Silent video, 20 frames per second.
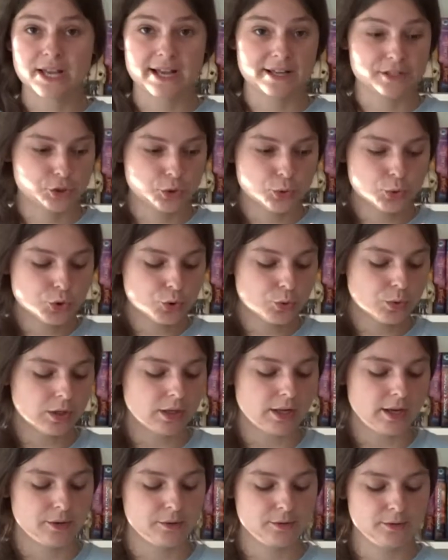usual,
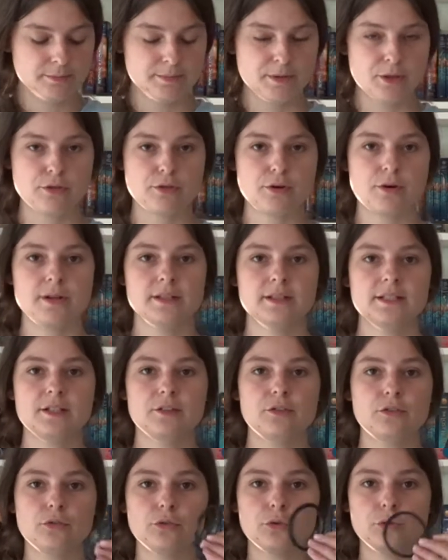I will be throwing
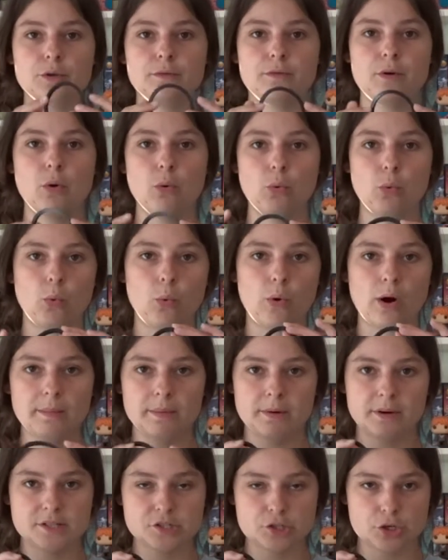these sort of
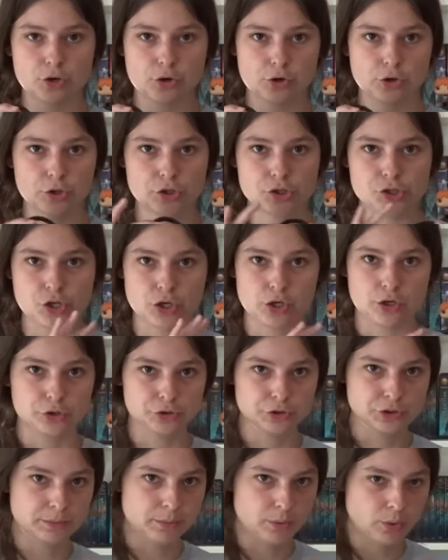rubbery circles
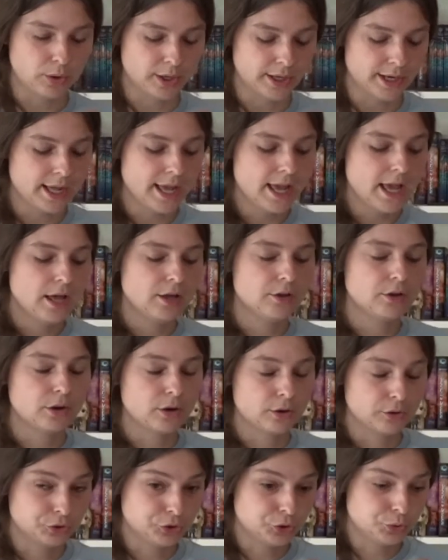on the board
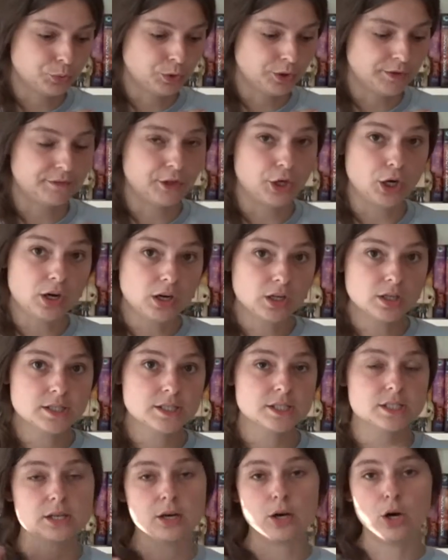onto one of the
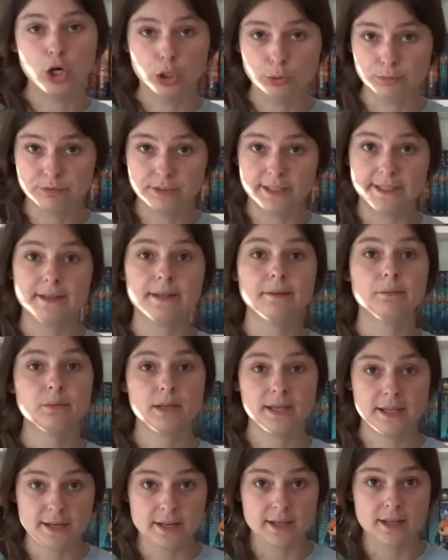hooks, hopefully
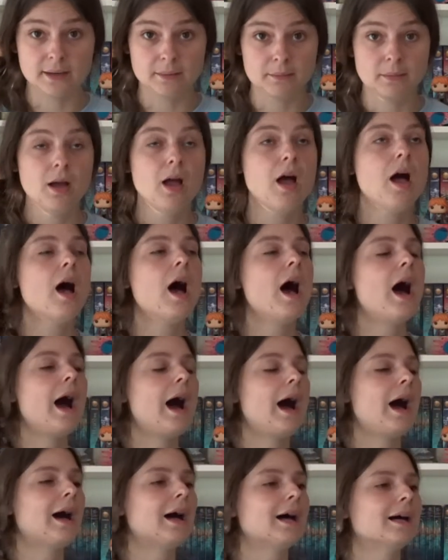hitting him.
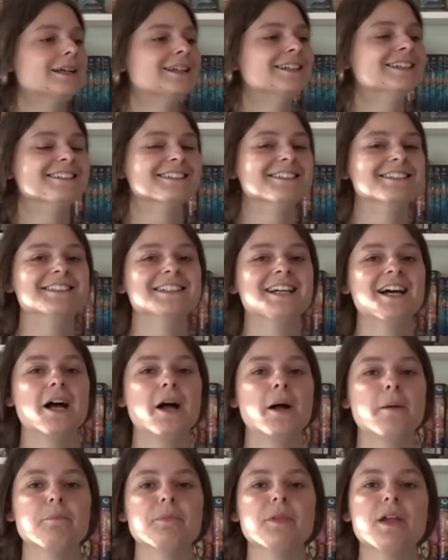
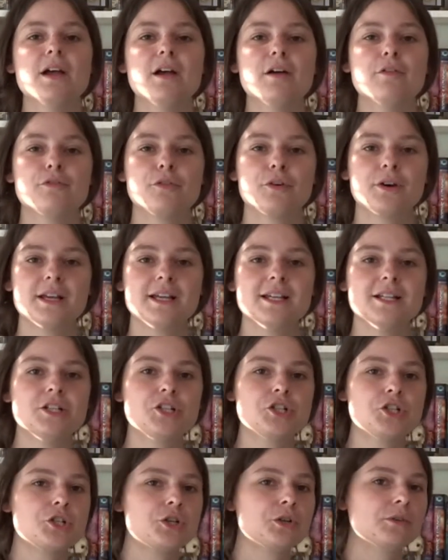And for
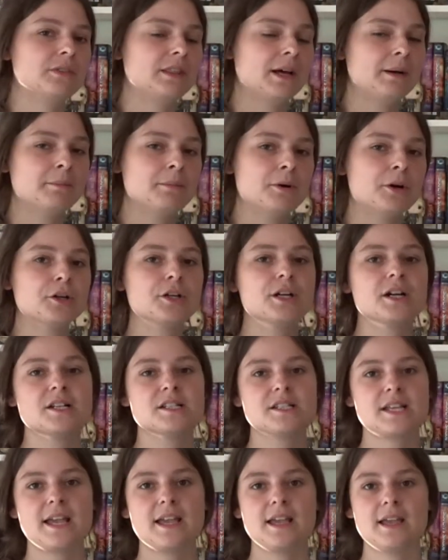each number
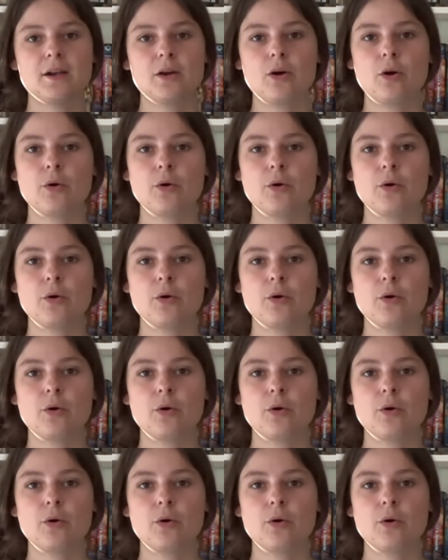there's a